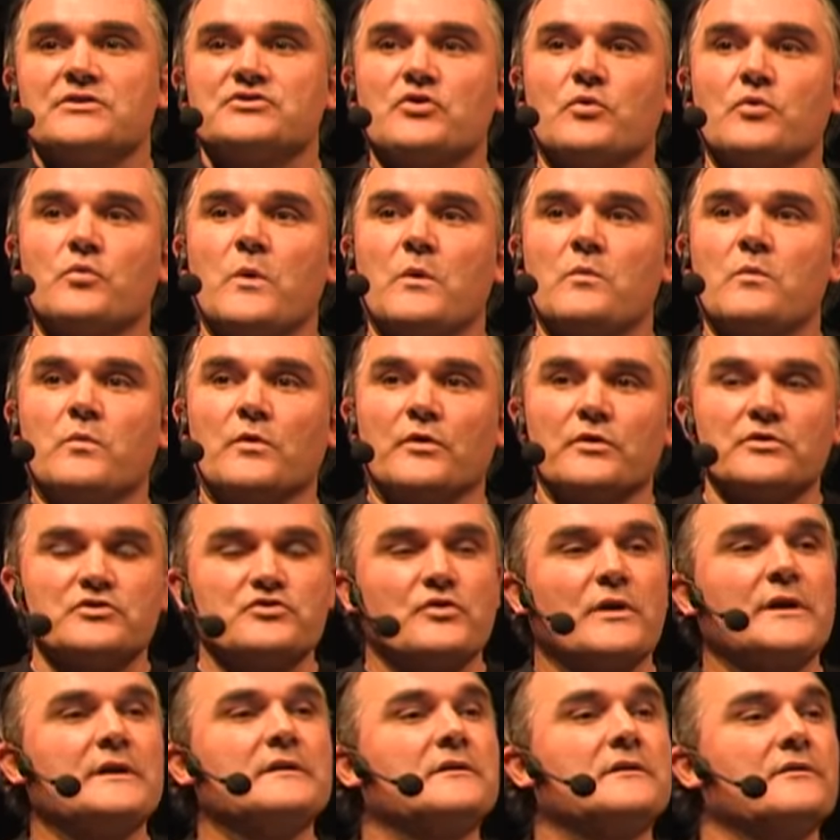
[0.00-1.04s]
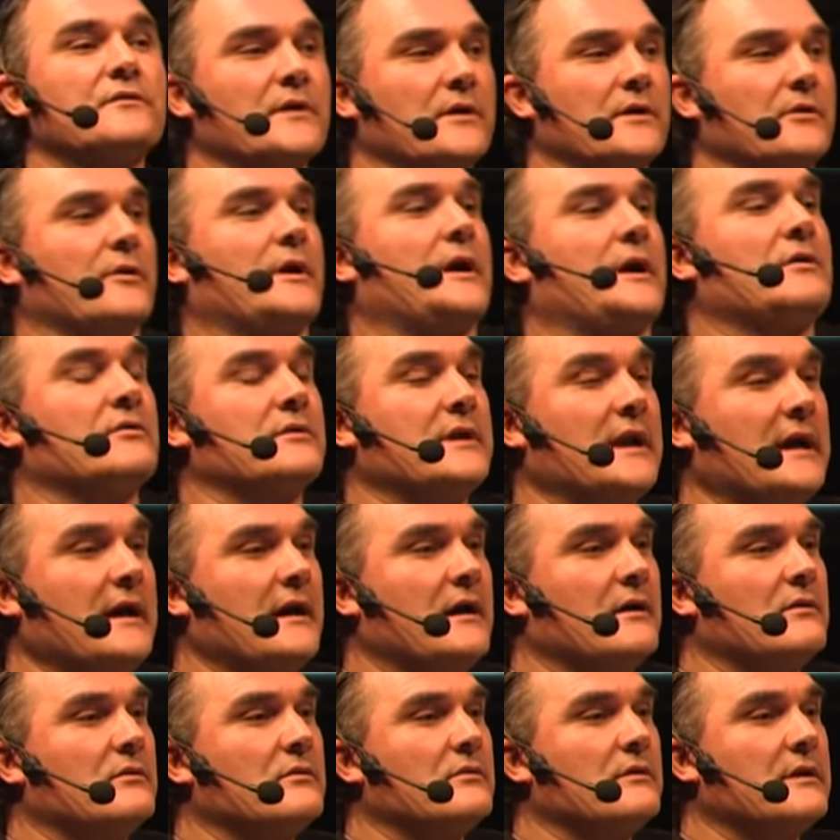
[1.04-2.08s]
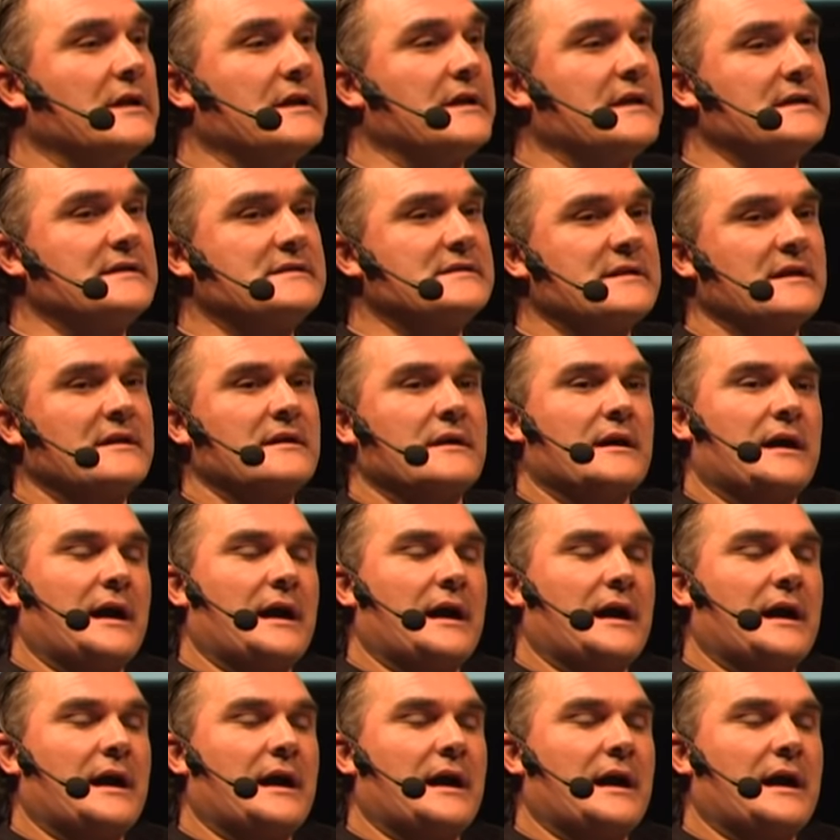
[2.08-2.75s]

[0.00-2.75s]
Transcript: what we're trying to figure out now is